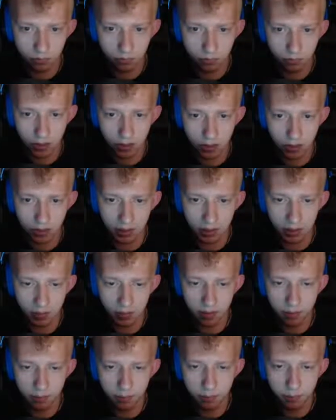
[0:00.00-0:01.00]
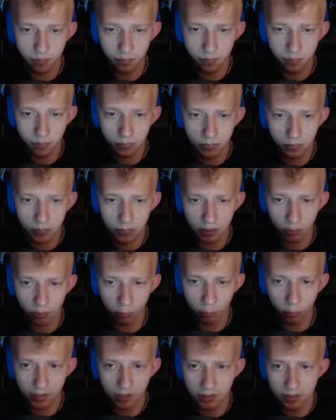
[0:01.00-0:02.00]
I'm gonna get
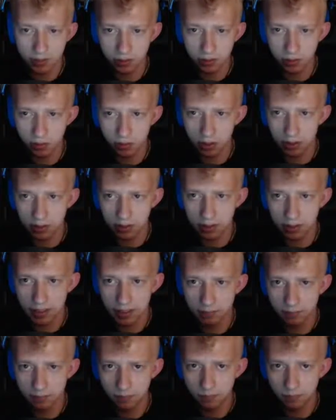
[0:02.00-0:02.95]
Rant to go drink that.